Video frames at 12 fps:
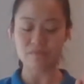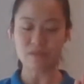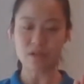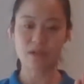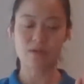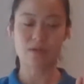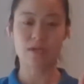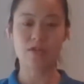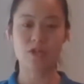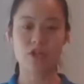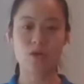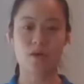So
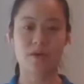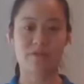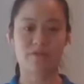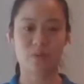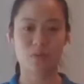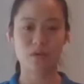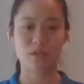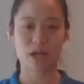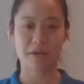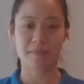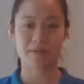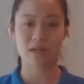continue on a few more
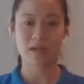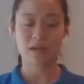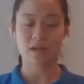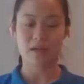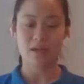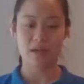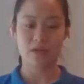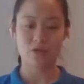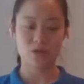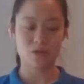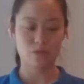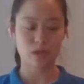times in your
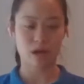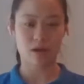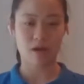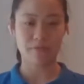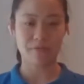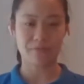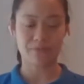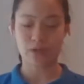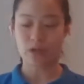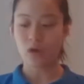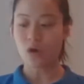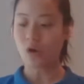own time,
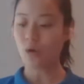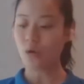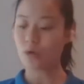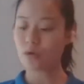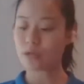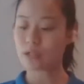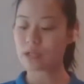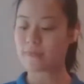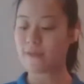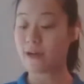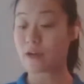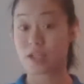holding
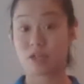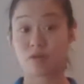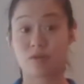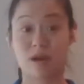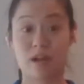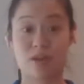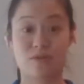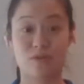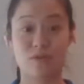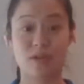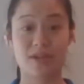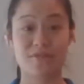that stretch for
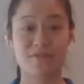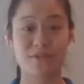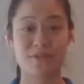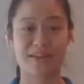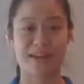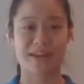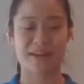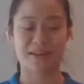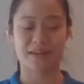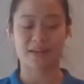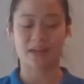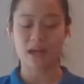just a few
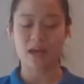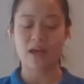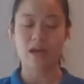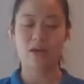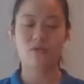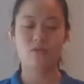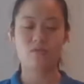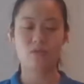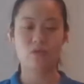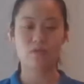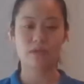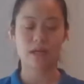seconds, and then
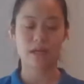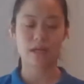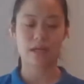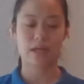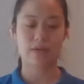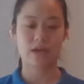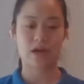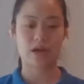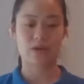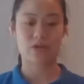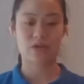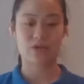rotating in the
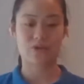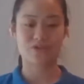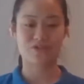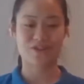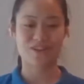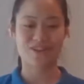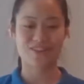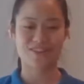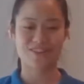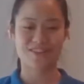other direction.